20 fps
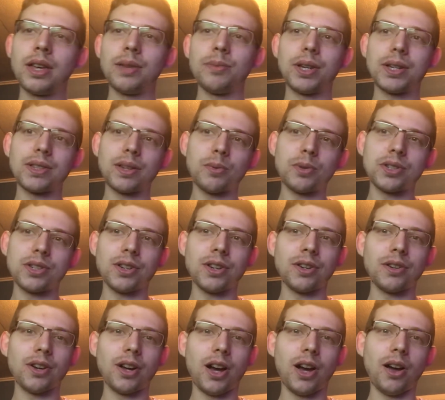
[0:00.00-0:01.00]
because I was
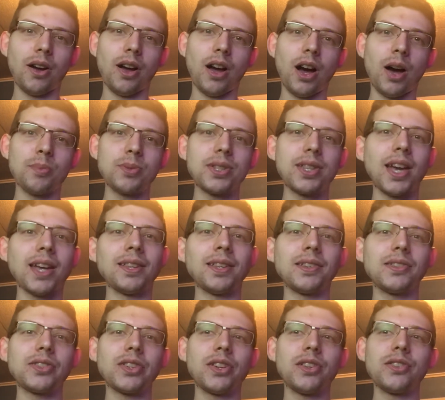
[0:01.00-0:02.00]
a
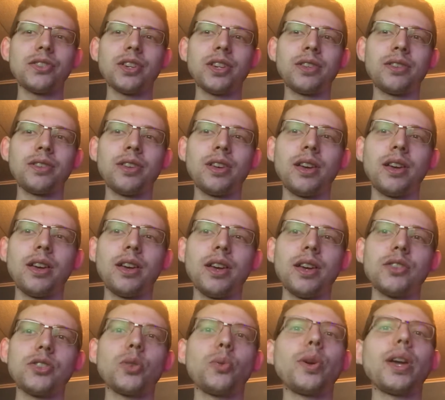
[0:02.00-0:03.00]
upstanding citizen.
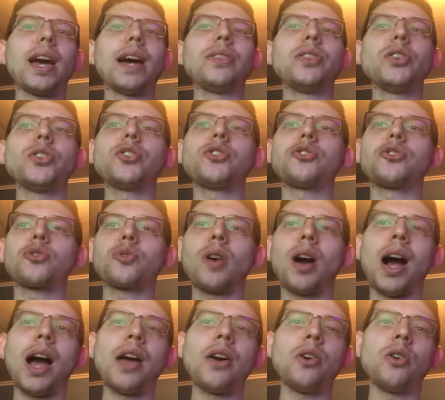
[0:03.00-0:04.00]
So we had this
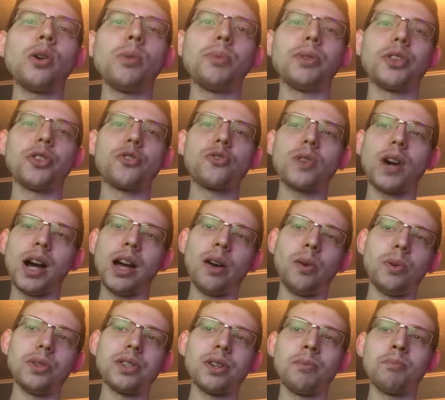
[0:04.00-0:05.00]
trial, but the
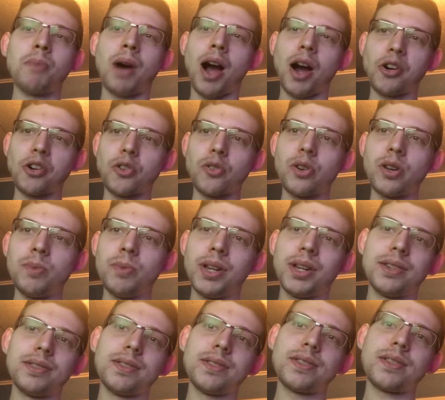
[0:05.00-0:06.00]
trial was a mockery
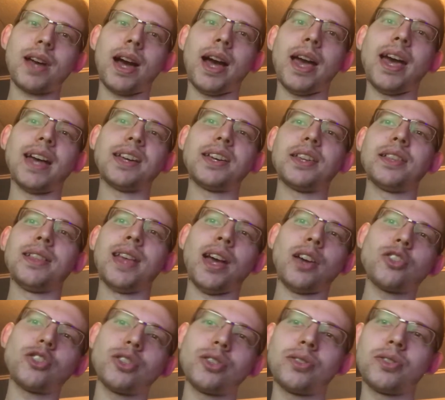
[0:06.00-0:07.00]
because this guy had
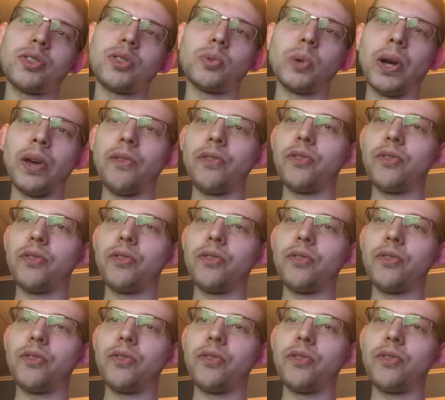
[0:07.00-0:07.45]
connections with